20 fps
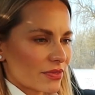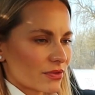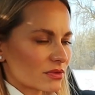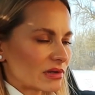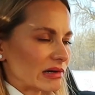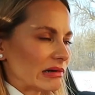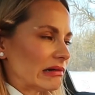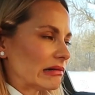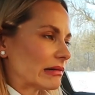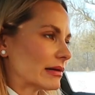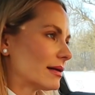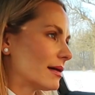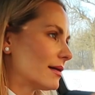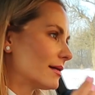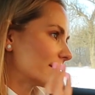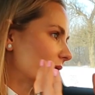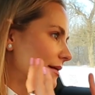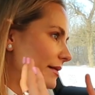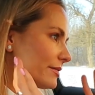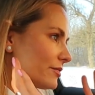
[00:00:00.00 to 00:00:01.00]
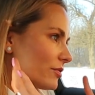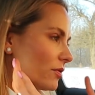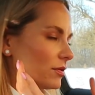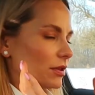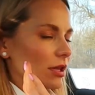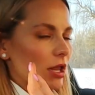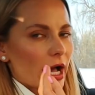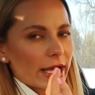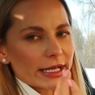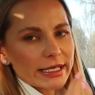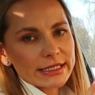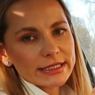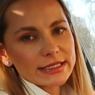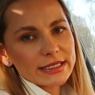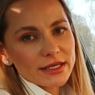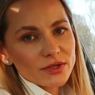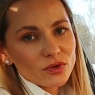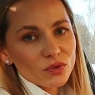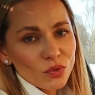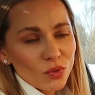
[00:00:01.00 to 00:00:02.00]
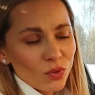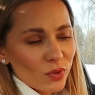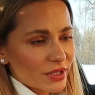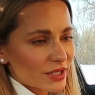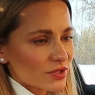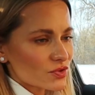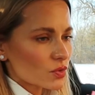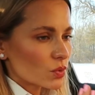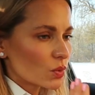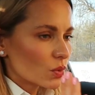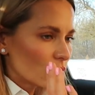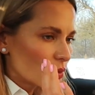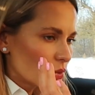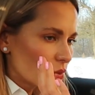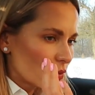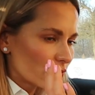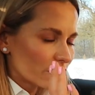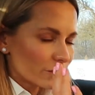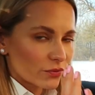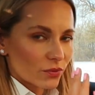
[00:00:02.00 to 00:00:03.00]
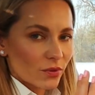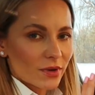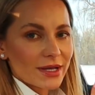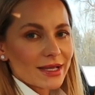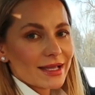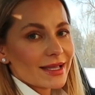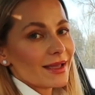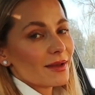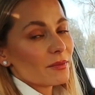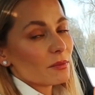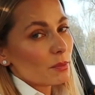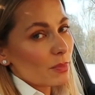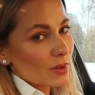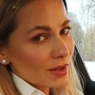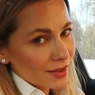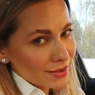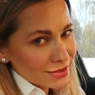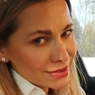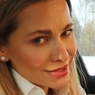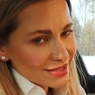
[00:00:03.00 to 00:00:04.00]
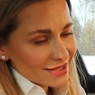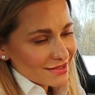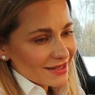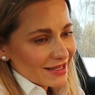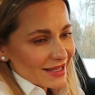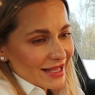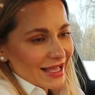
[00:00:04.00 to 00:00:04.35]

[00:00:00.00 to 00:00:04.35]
thought, oh God, I don't like it at all. It's awful. But